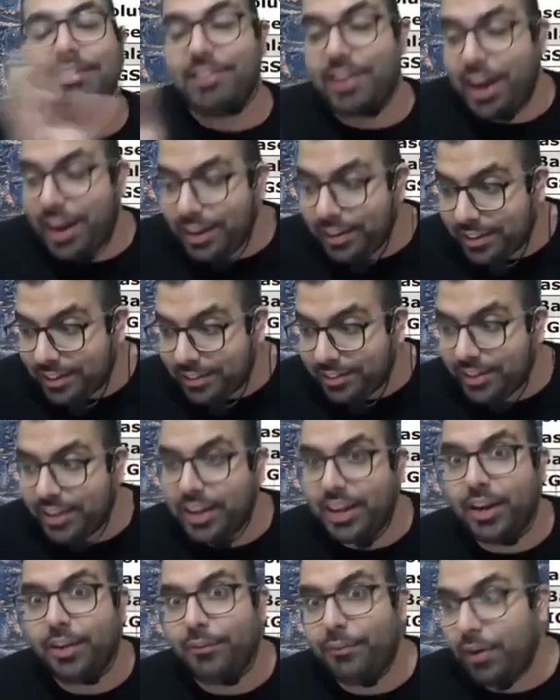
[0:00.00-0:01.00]
ITC ka
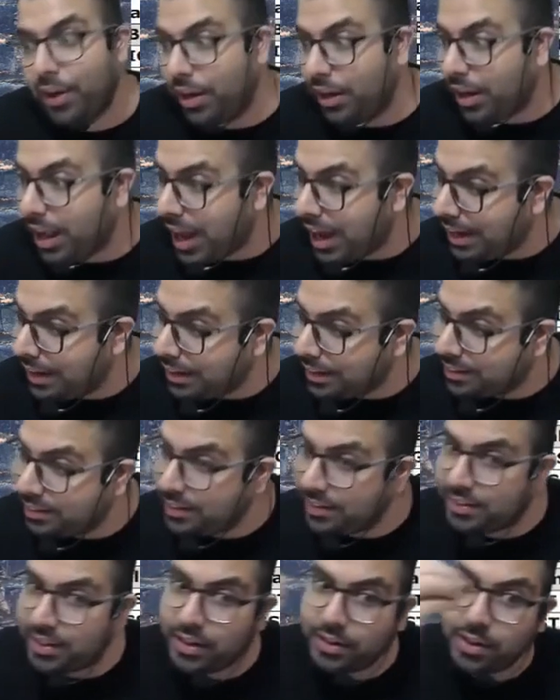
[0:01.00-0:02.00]
refund, ITC
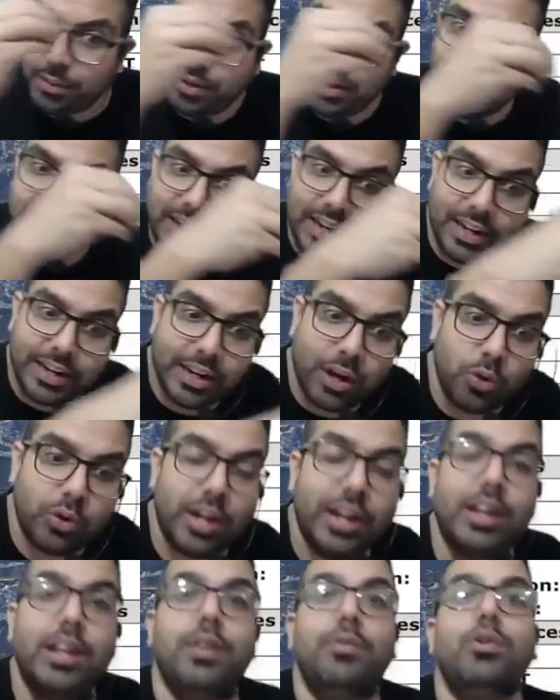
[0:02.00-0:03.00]
say they will take it out and
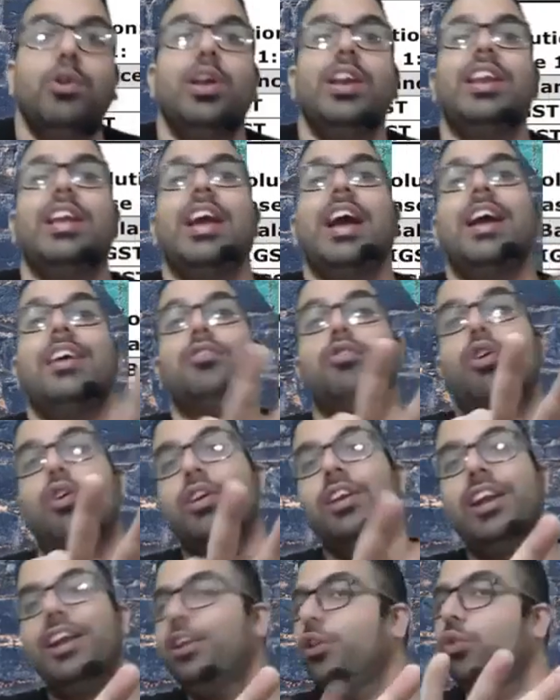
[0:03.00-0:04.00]
give you in cash only
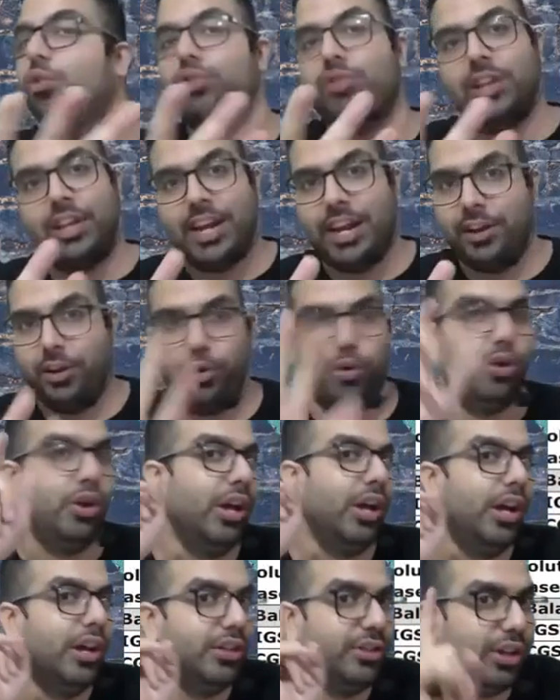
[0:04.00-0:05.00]
in two scenario.
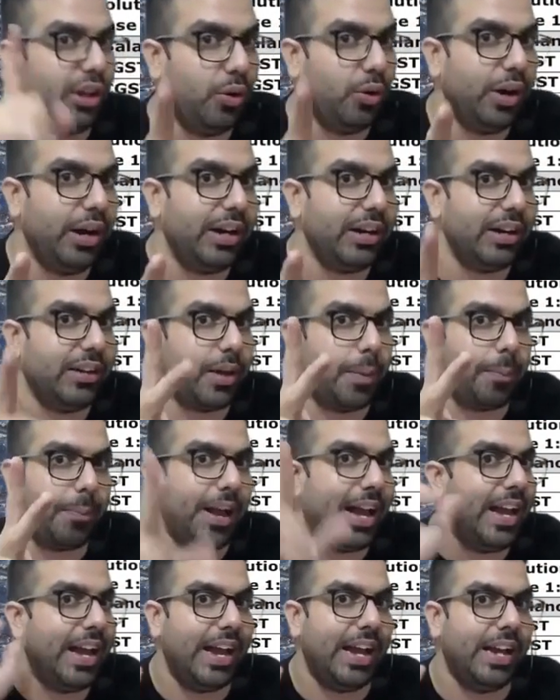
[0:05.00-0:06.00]
Zero rated supply
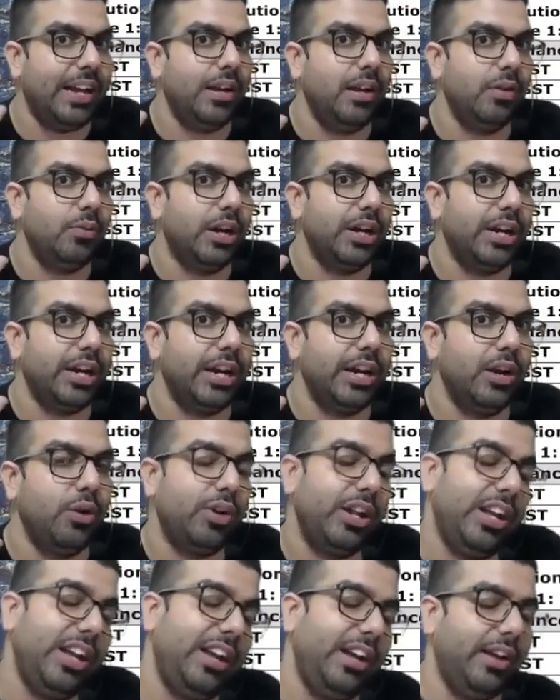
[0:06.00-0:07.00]
and inverted
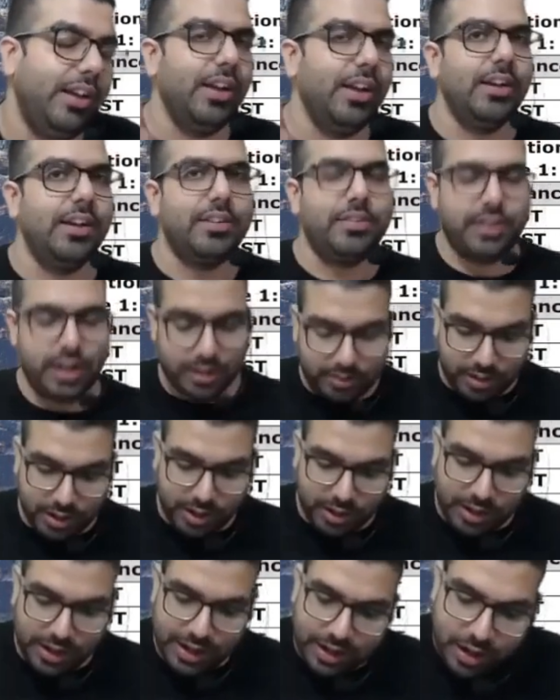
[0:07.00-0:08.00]
duty structure,
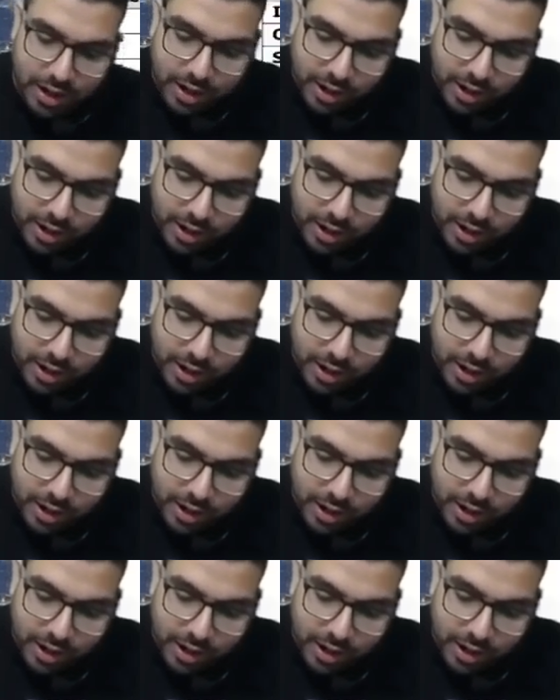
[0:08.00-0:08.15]
right?